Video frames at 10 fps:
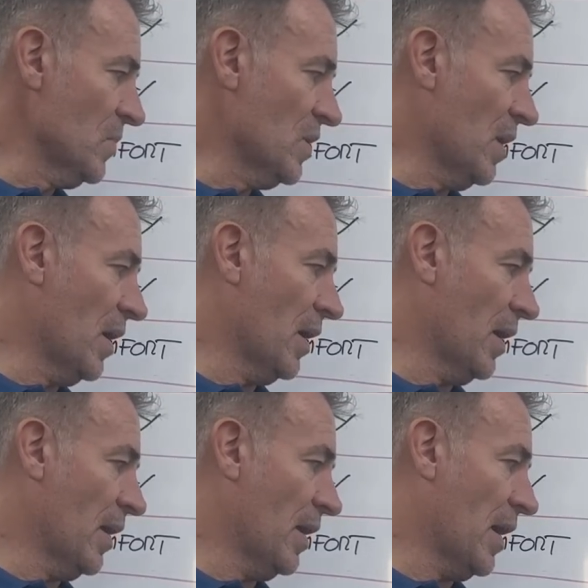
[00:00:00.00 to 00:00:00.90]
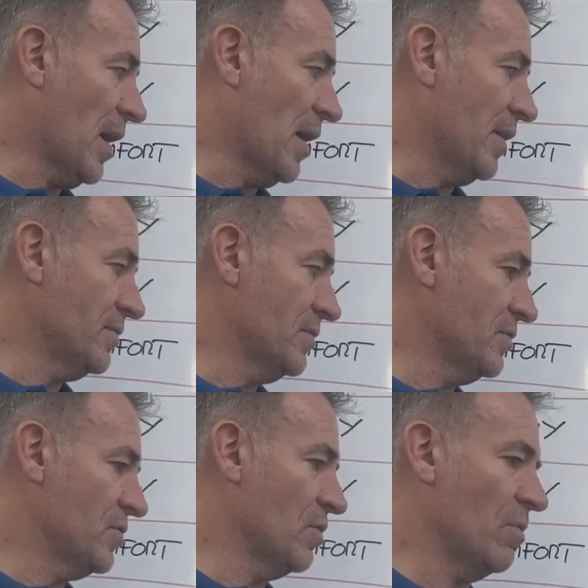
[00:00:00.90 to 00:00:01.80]
and
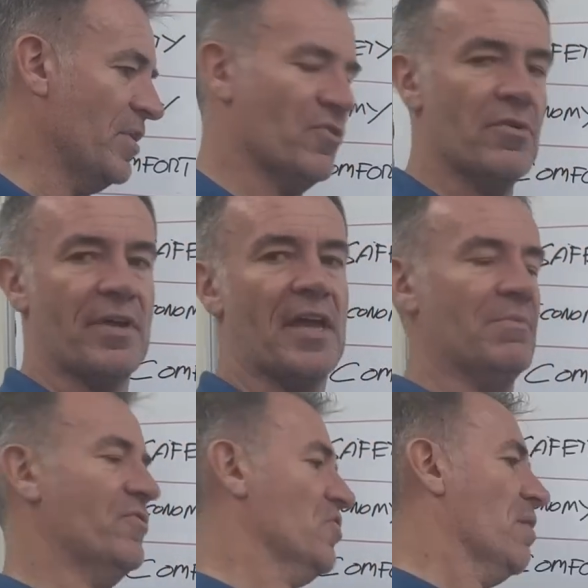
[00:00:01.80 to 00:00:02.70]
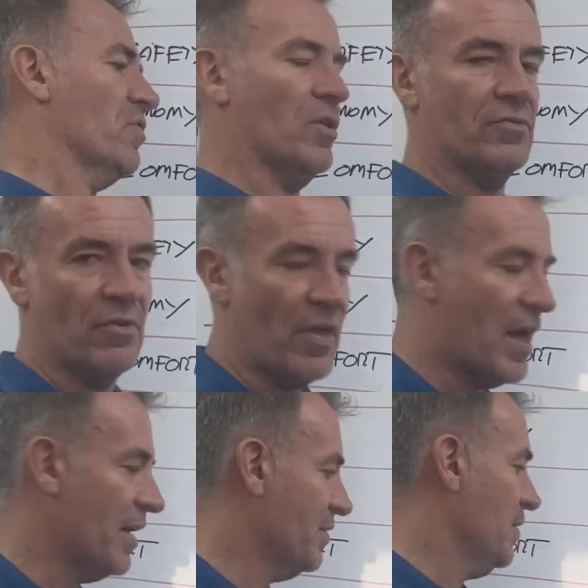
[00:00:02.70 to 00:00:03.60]
there will be certain items covered under
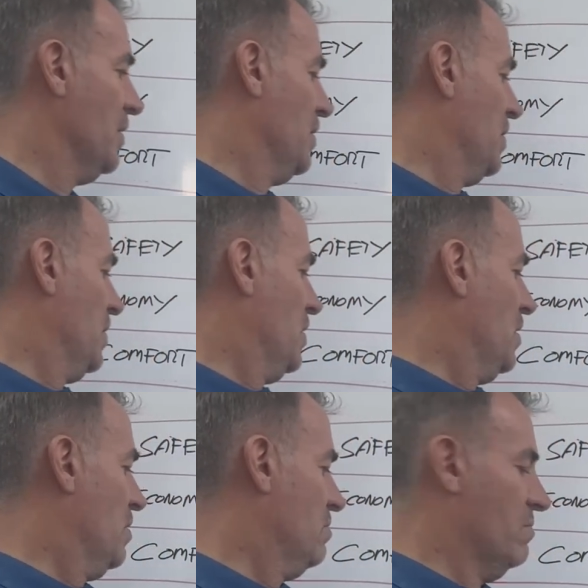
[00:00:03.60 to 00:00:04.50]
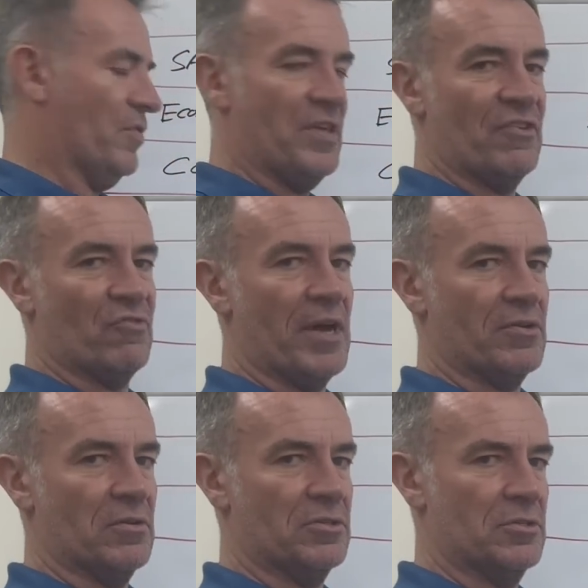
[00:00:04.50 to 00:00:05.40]
that. With these
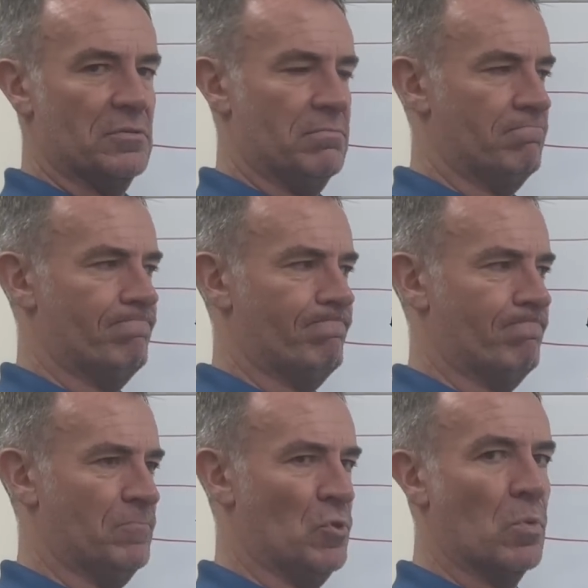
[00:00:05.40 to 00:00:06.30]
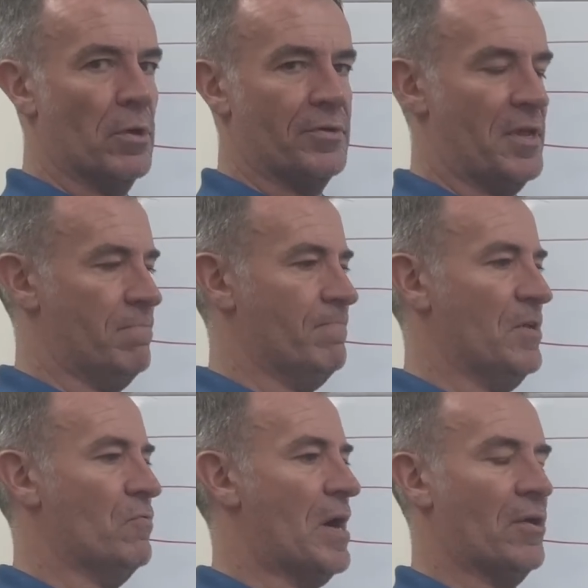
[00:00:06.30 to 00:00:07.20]
tractors, no warranty. It
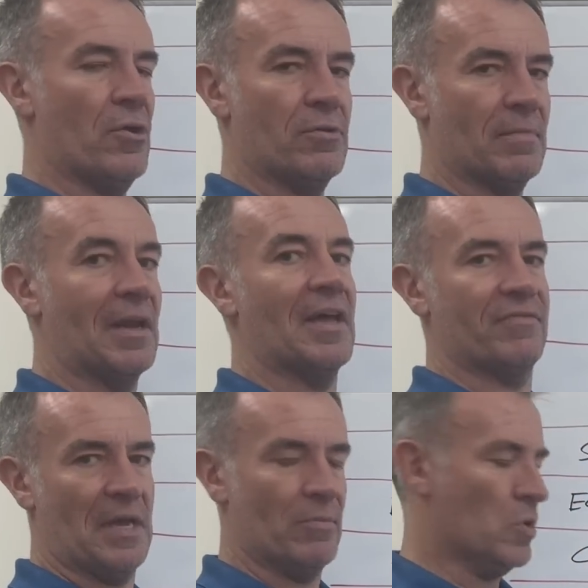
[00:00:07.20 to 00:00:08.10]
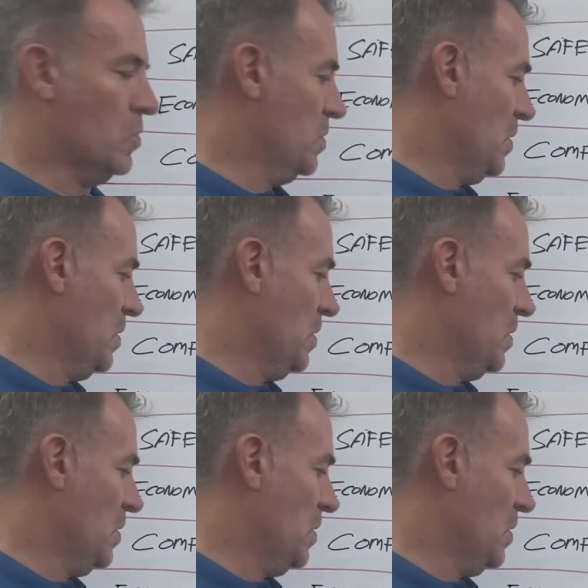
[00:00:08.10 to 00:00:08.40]
ran out a lifetime ago.